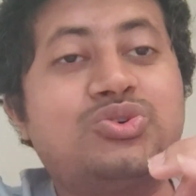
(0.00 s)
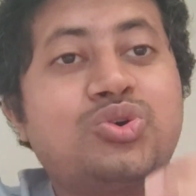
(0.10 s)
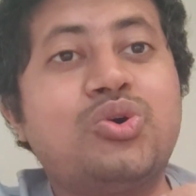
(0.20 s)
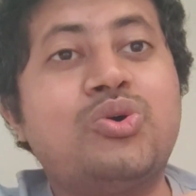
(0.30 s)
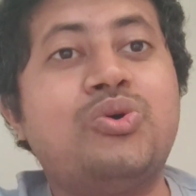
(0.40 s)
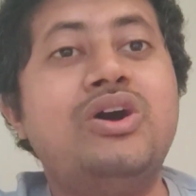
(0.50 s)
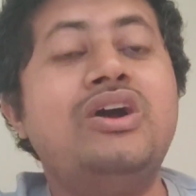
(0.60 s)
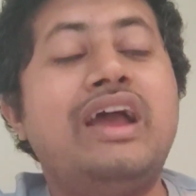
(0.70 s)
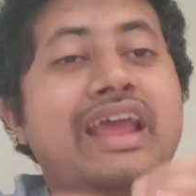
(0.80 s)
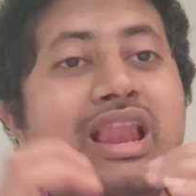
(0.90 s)
grow
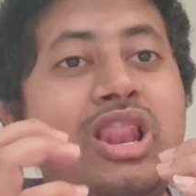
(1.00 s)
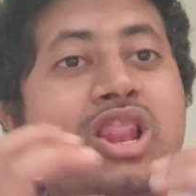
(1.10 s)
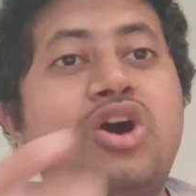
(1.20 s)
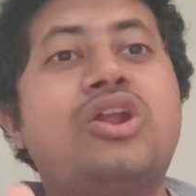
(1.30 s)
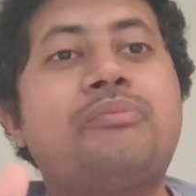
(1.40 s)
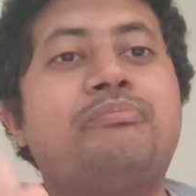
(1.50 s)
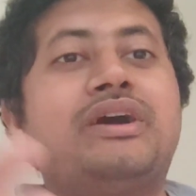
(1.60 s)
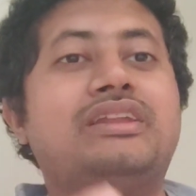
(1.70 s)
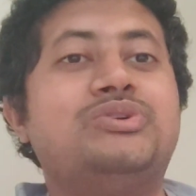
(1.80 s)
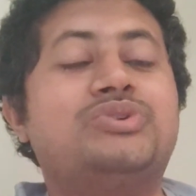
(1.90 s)
a lot of
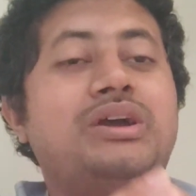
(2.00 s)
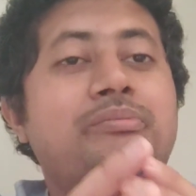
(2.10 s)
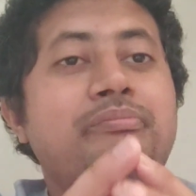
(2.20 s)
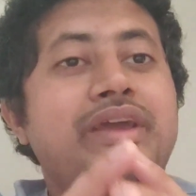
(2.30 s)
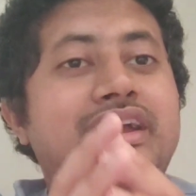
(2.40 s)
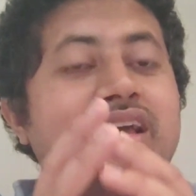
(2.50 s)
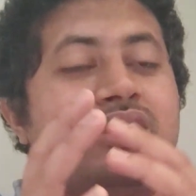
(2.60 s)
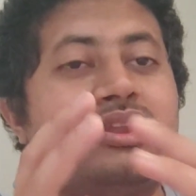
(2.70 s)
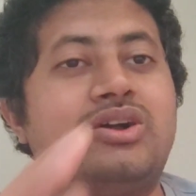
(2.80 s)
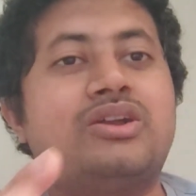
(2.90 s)
money. You can make a
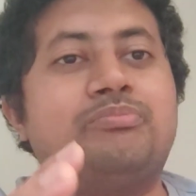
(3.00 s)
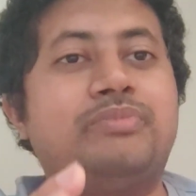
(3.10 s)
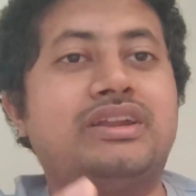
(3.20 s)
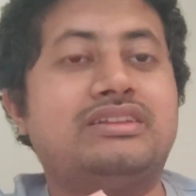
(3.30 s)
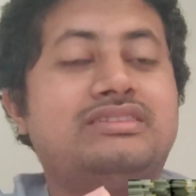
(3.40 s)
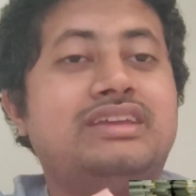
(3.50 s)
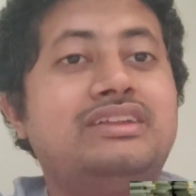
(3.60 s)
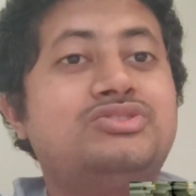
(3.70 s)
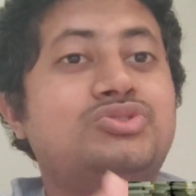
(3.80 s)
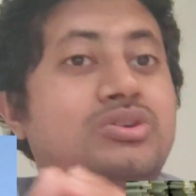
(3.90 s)
lot of money. That
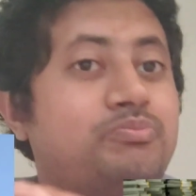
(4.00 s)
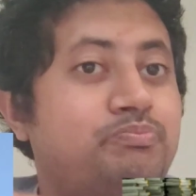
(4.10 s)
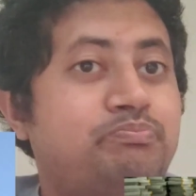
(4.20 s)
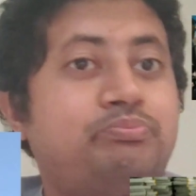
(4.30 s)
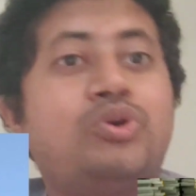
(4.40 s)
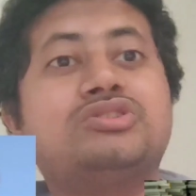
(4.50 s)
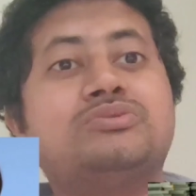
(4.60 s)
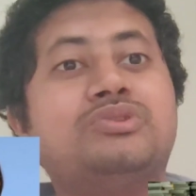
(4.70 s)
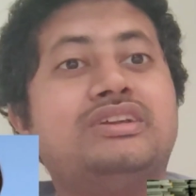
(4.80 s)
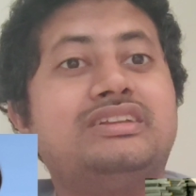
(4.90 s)
is not
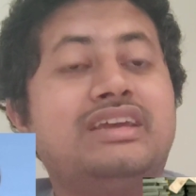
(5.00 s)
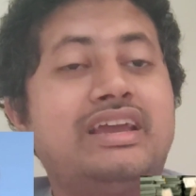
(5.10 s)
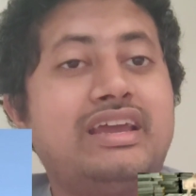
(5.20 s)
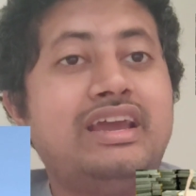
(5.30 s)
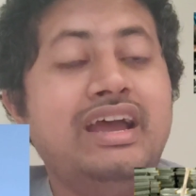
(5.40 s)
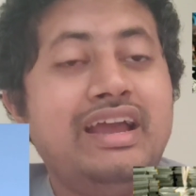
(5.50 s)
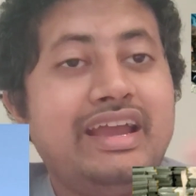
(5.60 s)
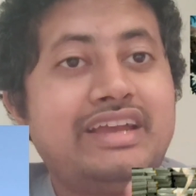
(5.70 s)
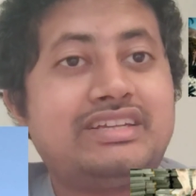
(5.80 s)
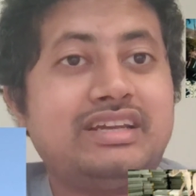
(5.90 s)
possible in a
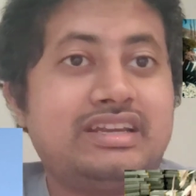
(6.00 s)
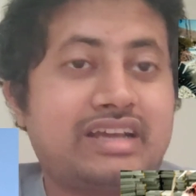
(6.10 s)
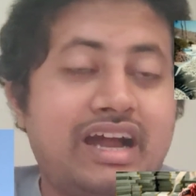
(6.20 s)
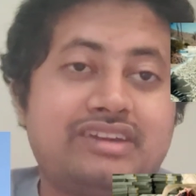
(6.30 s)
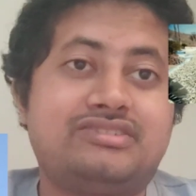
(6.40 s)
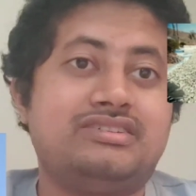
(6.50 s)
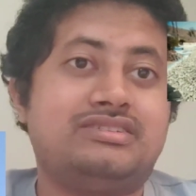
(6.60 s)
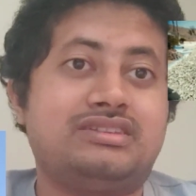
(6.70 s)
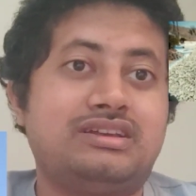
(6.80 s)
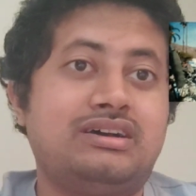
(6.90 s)
Asian
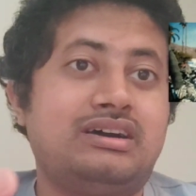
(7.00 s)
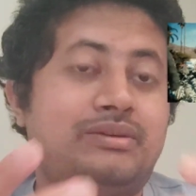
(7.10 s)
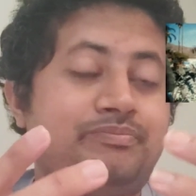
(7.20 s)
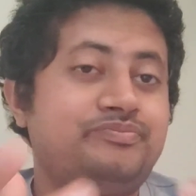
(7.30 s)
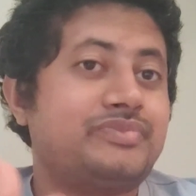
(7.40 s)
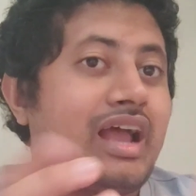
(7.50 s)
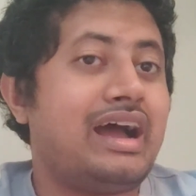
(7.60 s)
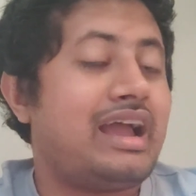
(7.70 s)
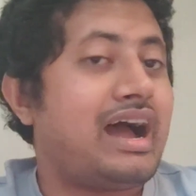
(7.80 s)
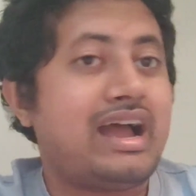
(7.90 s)
countries.
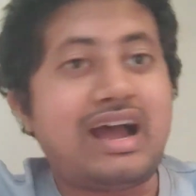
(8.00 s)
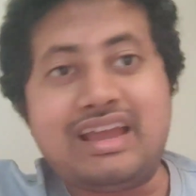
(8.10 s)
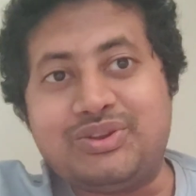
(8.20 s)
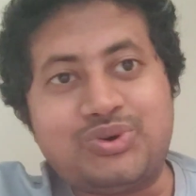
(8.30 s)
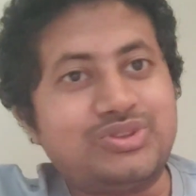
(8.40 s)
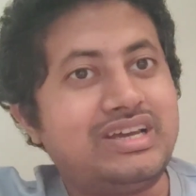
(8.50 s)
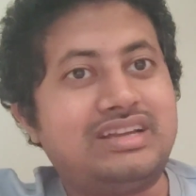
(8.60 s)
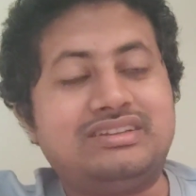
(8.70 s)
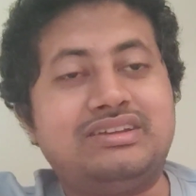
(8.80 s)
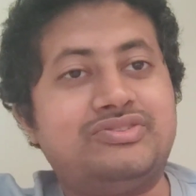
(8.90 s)
I know
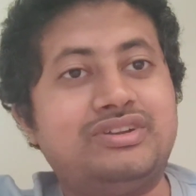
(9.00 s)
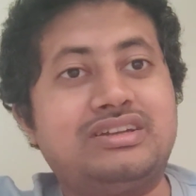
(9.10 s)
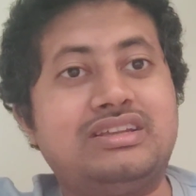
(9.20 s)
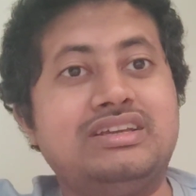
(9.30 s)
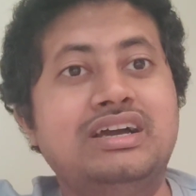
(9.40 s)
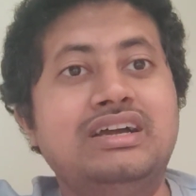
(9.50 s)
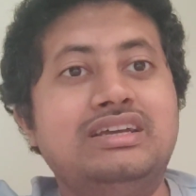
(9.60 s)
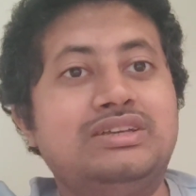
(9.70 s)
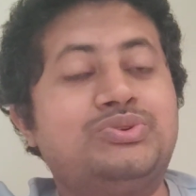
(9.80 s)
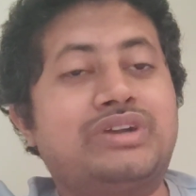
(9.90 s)
that definitely
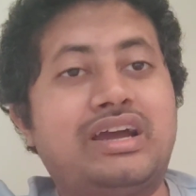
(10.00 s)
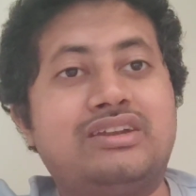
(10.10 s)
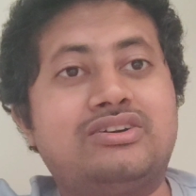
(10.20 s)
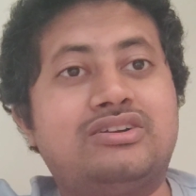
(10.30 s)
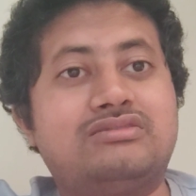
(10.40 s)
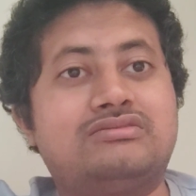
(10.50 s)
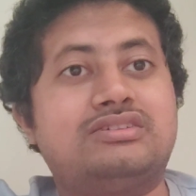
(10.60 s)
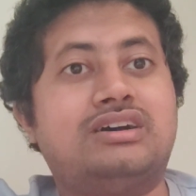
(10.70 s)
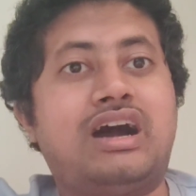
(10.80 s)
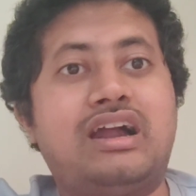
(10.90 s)
you cannot
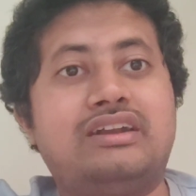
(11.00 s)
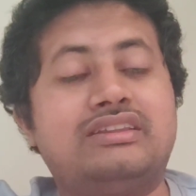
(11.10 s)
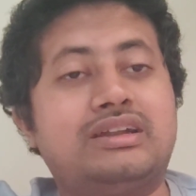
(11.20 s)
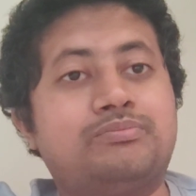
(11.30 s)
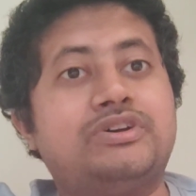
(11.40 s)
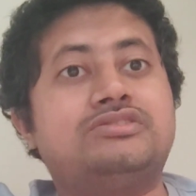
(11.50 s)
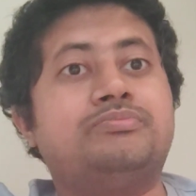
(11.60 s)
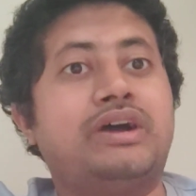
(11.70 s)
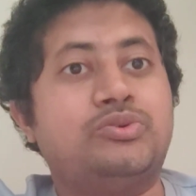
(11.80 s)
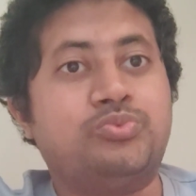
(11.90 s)
earn that
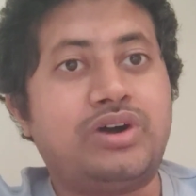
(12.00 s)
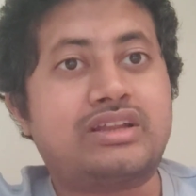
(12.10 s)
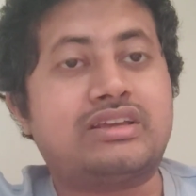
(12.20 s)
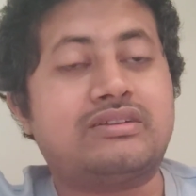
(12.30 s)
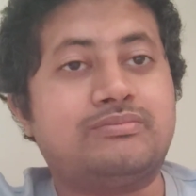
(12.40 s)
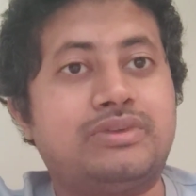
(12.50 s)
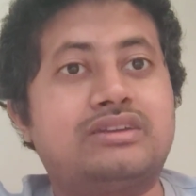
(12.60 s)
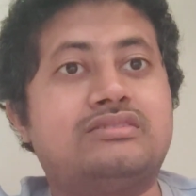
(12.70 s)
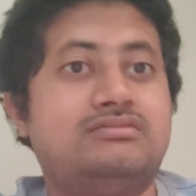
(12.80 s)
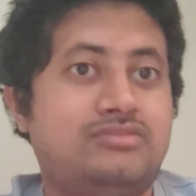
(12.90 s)
much by working,
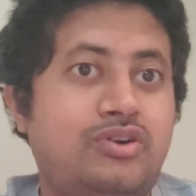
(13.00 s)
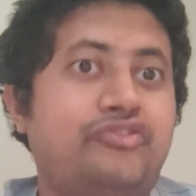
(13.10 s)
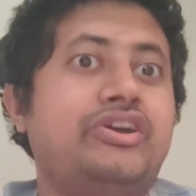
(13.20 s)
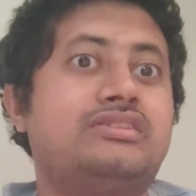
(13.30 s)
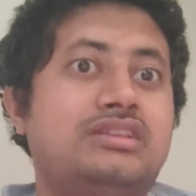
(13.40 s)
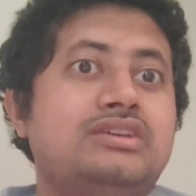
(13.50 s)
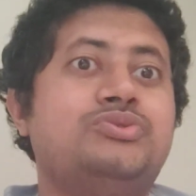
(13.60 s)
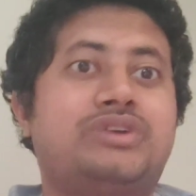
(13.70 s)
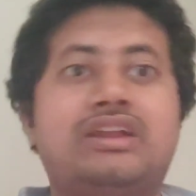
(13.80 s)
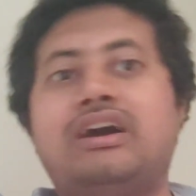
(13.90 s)
but obviously
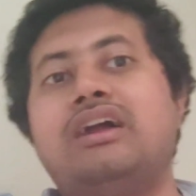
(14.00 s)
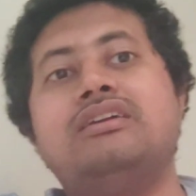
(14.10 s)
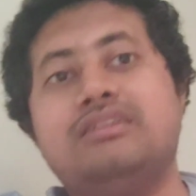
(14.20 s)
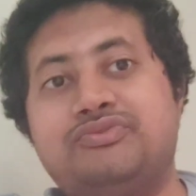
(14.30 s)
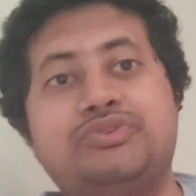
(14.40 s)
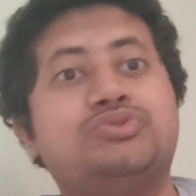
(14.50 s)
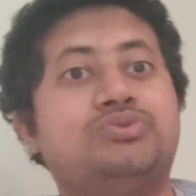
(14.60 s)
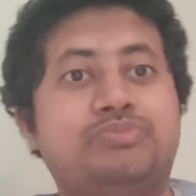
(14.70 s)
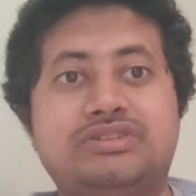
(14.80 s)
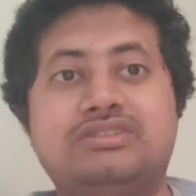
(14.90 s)
you can earn if you
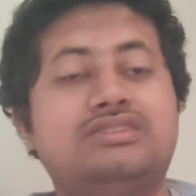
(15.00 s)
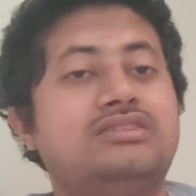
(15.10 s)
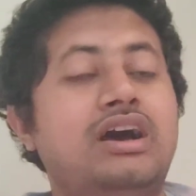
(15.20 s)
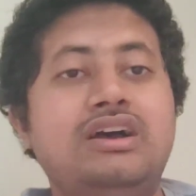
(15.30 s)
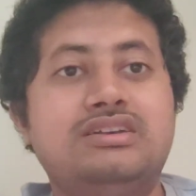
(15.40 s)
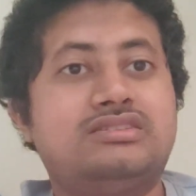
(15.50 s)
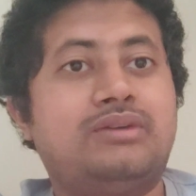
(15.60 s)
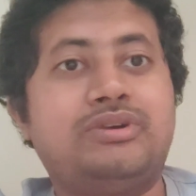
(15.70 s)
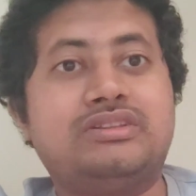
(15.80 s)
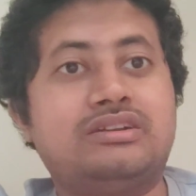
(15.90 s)
do business,
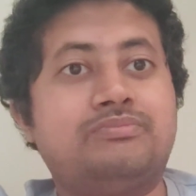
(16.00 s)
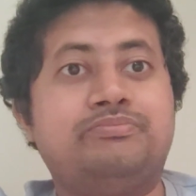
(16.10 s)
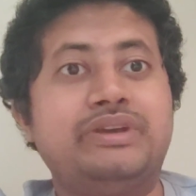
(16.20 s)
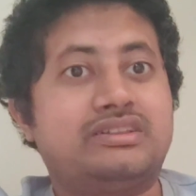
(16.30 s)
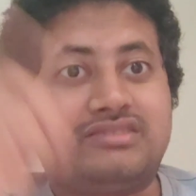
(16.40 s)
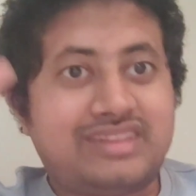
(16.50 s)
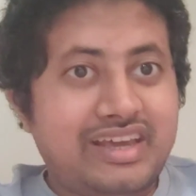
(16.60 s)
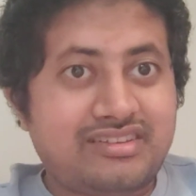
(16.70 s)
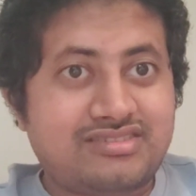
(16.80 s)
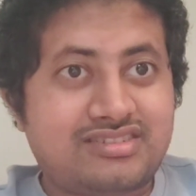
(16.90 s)
some other big
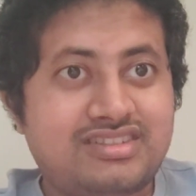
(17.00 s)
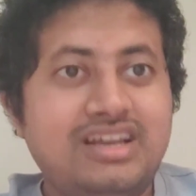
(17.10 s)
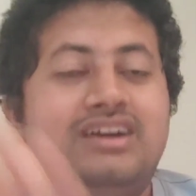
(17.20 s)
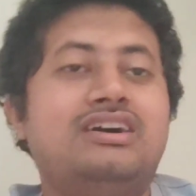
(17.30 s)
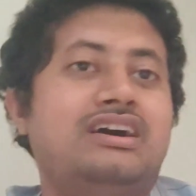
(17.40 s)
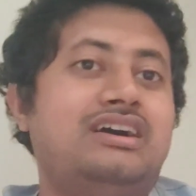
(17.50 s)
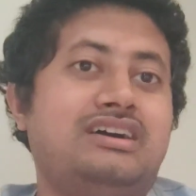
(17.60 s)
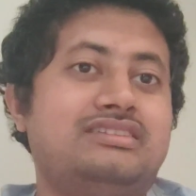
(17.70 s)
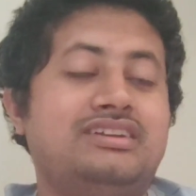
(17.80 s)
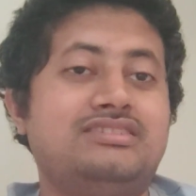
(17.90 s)
things.
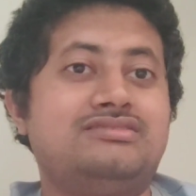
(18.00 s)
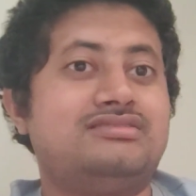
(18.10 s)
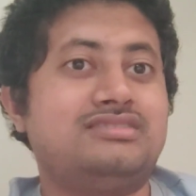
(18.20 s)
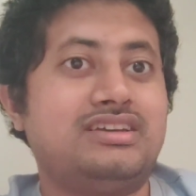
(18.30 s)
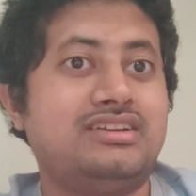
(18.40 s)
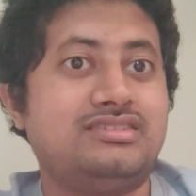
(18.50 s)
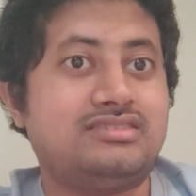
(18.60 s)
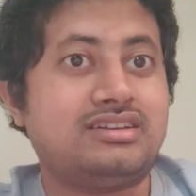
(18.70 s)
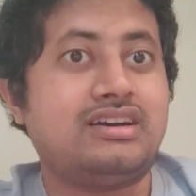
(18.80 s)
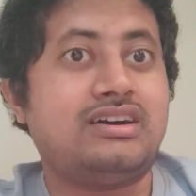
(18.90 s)
That
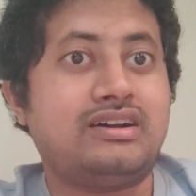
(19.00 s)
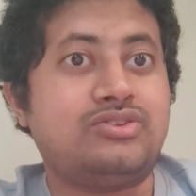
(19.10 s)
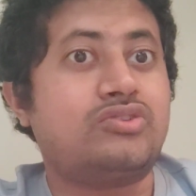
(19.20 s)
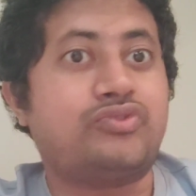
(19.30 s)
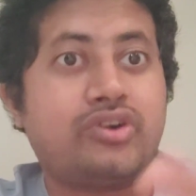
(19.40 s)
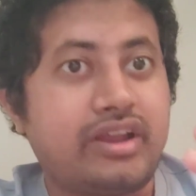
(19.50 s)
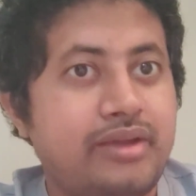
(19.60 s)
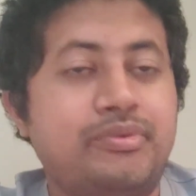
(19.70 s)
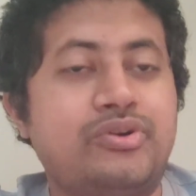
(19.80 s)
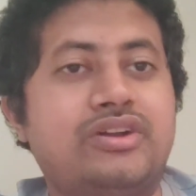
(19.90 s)
is not for
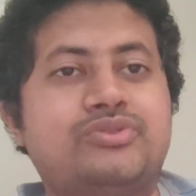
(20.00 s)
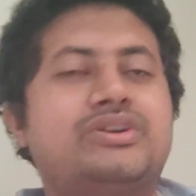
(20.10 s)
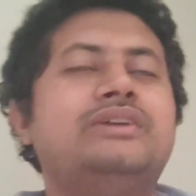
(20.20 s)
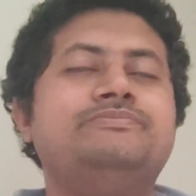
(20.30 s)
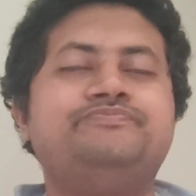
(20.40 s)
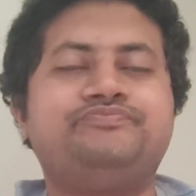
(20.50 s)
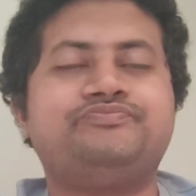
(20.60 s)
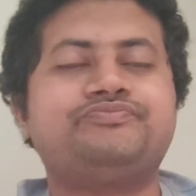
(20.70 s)
everyone, okay?